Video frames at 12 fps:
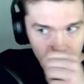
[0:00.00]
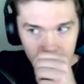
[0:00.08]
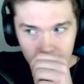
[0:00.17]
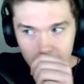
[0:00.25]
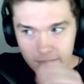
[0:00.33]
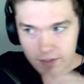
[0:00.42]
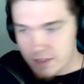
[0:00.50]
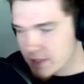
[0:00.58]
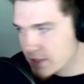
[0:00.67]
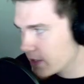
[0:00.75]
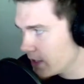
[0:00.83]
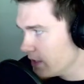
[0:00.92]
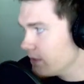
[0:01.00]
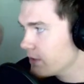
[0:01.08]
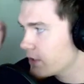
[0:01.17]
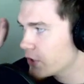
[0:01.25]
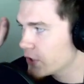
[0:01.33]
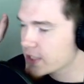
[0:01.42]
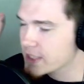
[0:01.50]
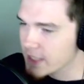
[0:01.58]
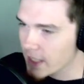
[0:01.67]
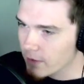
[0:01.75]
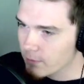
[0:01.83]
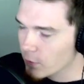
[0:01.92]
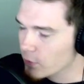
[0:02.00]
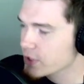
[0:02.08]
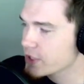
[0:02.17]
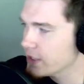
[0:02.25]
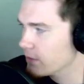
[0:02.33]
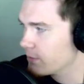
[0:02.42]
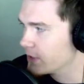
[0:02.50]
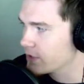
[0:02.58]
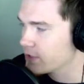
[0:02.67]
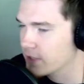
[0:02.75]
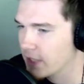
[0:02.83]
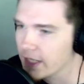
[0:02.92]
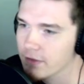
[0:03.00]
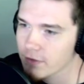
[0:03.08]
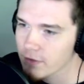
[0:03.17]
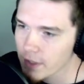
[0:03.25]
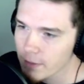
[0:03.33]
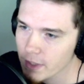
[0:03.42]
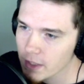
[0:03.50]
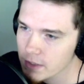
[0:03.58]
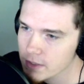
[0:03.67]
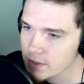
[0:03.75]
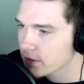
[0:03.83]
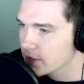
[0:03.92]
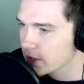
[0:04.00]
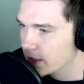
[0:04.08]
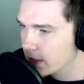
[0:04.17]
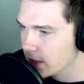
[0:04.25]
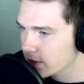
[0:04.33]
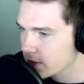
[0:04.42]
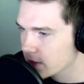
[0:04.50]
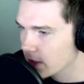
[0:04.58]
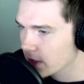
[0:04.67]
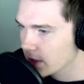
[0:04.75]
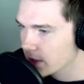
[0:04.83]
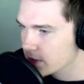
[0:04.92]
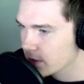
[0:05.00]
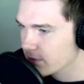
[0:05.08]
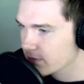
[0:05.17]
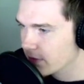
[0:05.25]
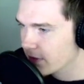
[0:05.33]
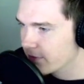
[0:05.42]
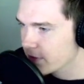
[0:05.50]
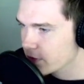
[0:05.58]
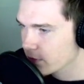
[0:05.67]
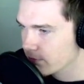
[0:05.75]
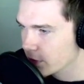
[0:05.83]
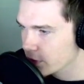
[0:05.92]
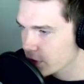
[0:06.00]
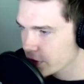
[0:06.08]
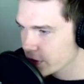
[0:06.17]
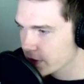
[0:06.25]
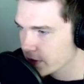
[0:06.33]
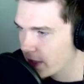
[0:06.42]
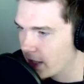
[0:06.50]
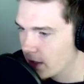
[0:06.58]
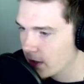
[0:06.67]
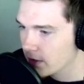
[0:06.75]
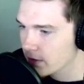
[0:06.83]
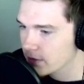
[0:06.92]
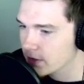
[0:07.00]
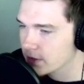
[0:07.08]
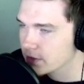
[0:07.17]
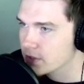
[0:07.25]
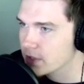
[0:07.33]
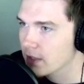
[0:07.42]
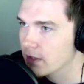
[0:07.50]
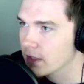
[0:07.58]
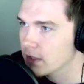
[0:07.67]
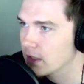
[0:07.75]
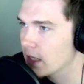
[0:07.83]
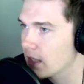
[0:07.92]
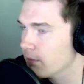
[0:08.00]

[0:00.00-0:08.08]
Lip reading: This skin could sell more Steelbooks, like 30 bucks to get some official merch and a skin in game.